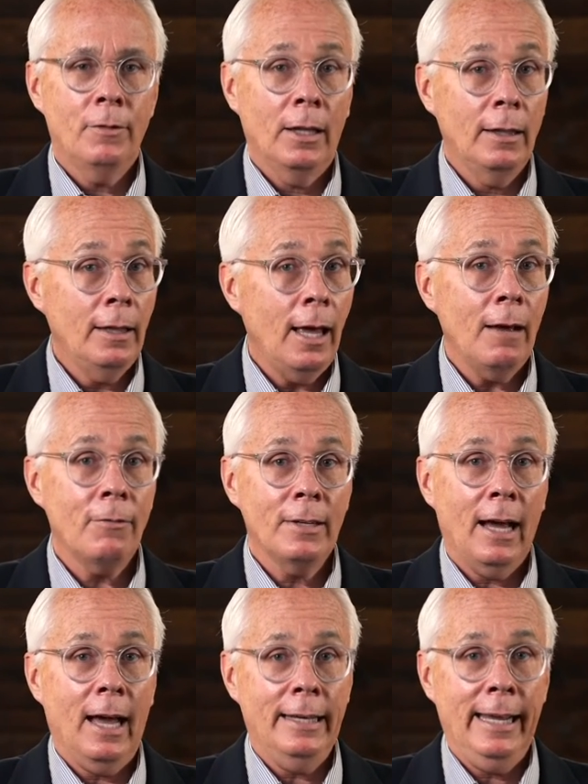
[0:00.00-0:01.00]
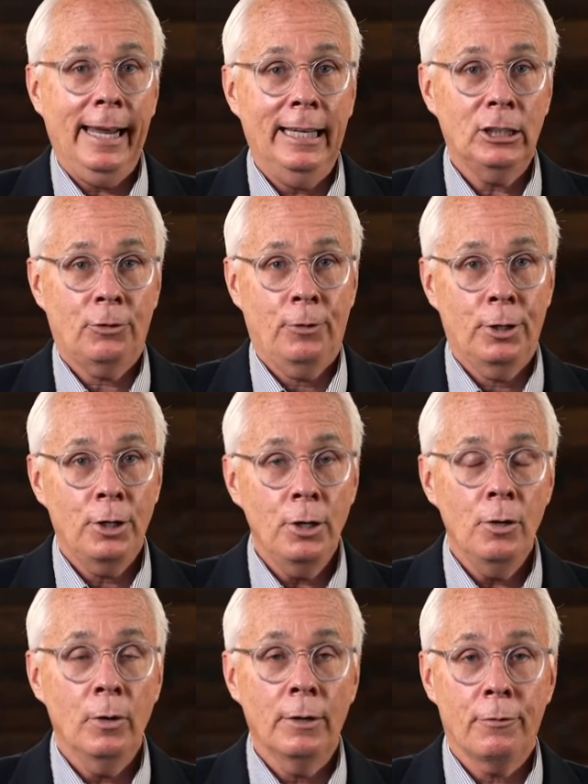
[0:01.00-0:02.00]
the love God has for
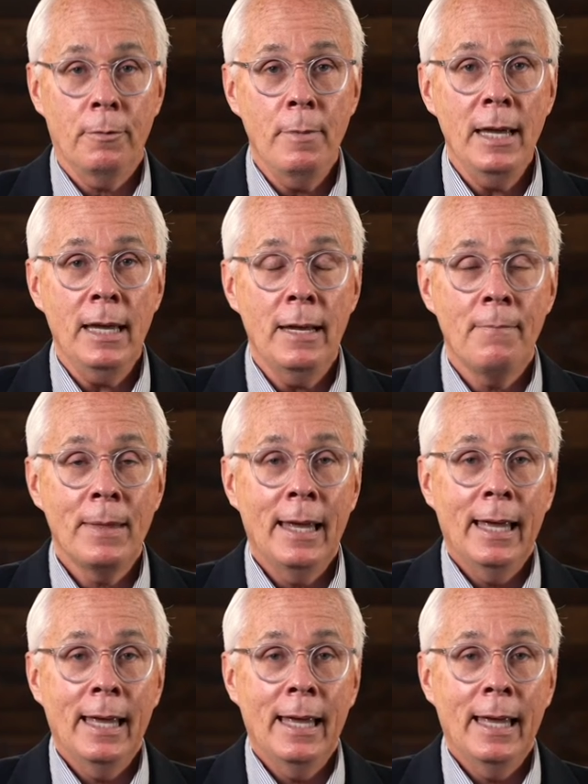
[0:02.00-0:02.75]
you and for me,